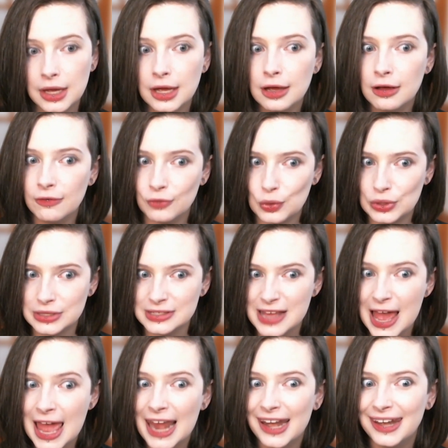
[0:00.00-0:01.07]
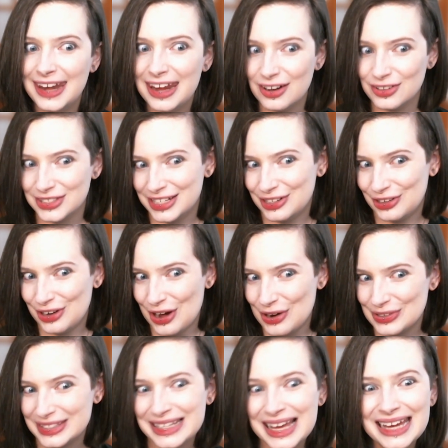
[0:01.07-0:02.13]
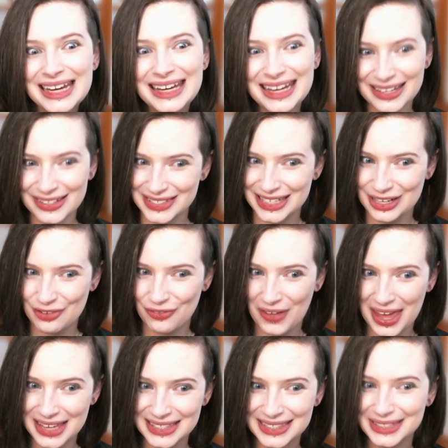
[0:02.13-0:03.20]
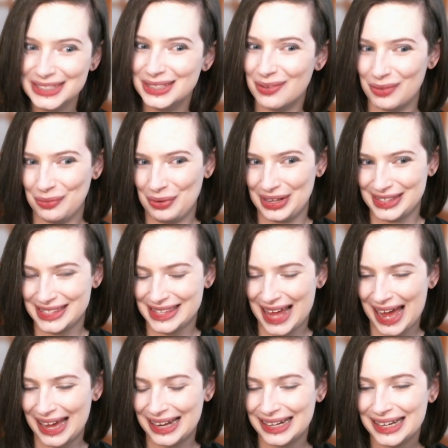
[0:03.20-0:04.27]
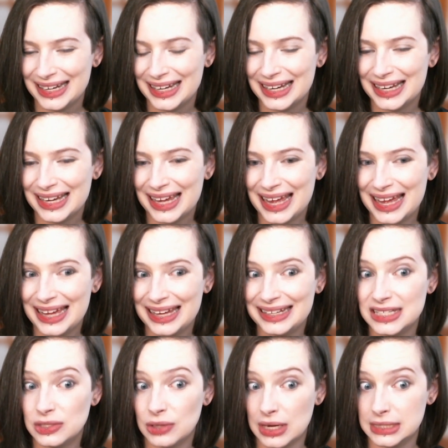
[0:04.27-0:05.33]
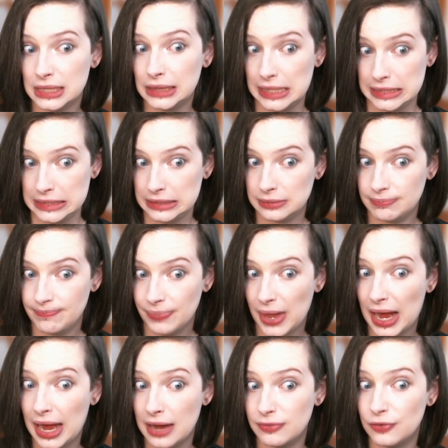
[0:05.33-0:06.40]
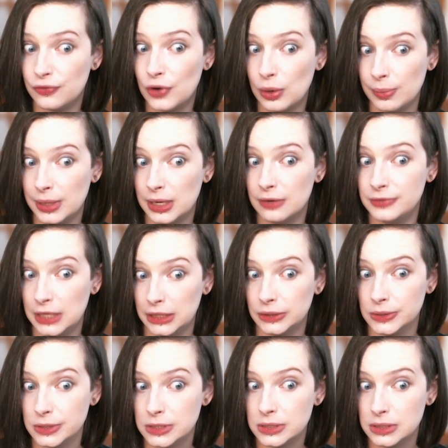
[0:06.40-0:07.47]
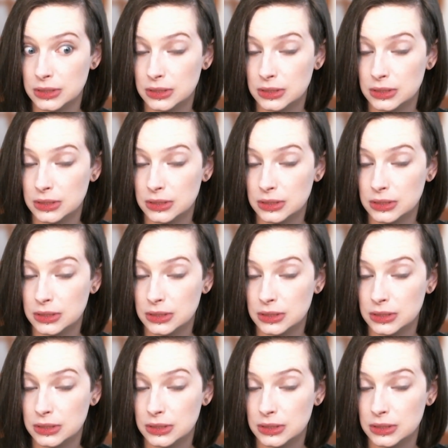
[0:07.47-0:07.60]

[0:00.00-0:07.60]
Of course, needles in your nose, needles in your face. No one wants that. And so I said, listen, I have a phobia of needles.